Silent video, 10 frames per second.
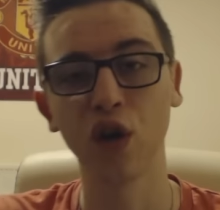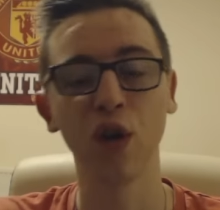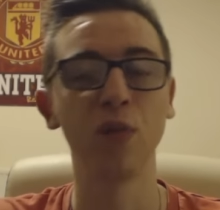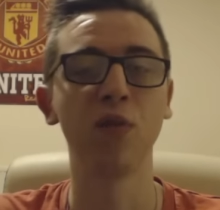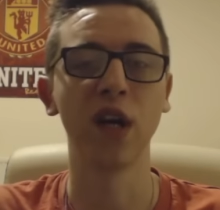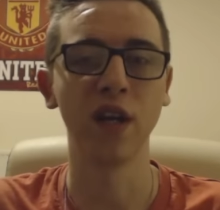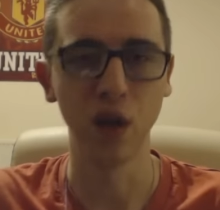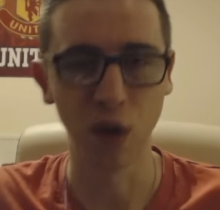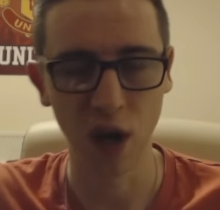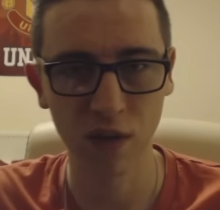at clubs like
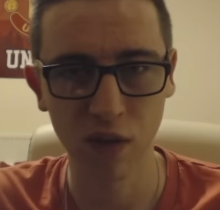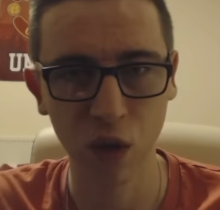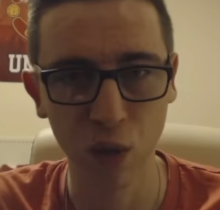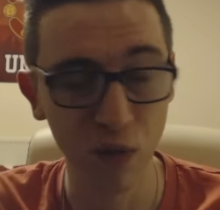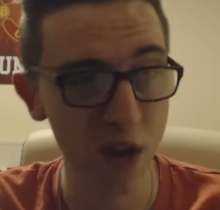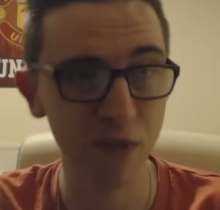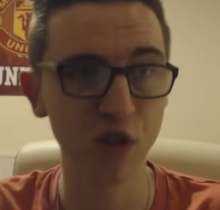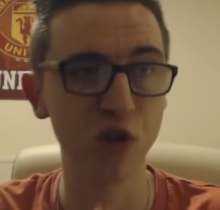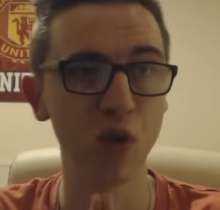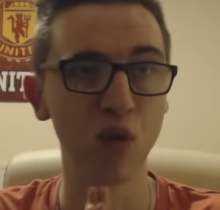Newcastle, who've never
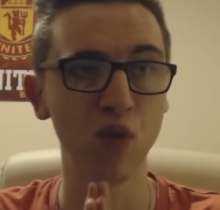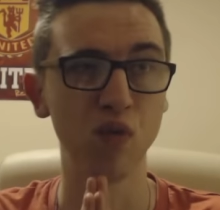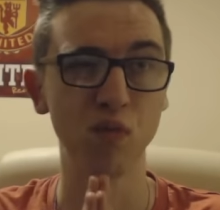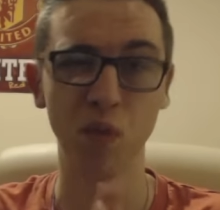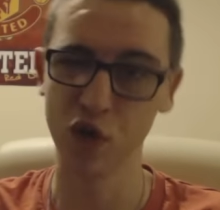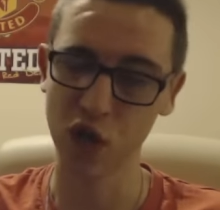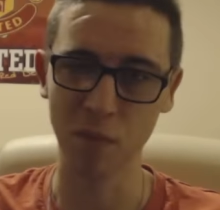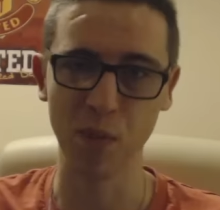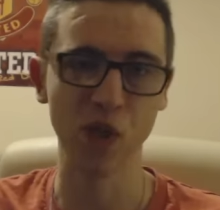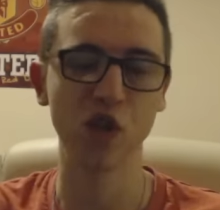shown much
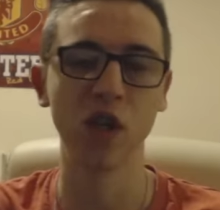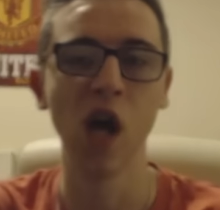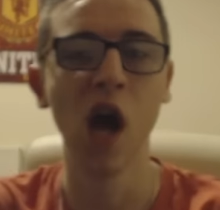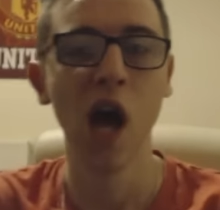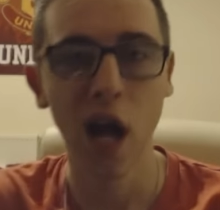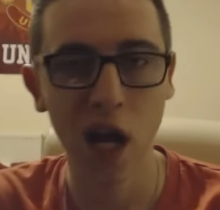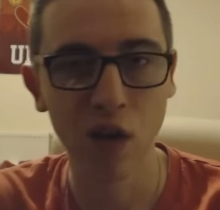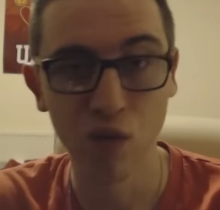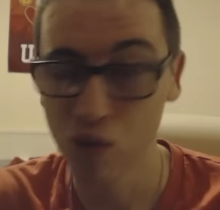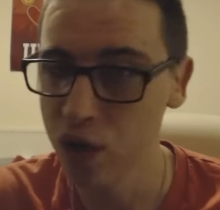ambition
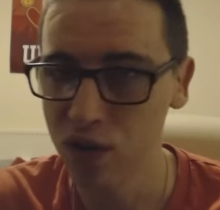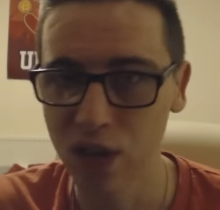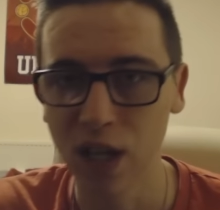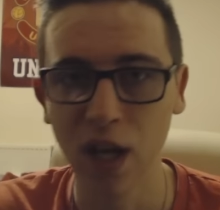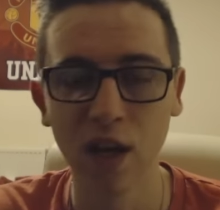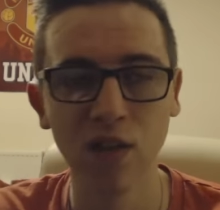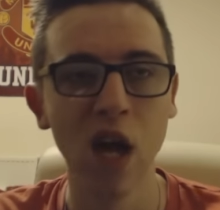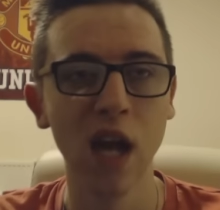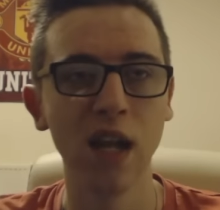in recent years,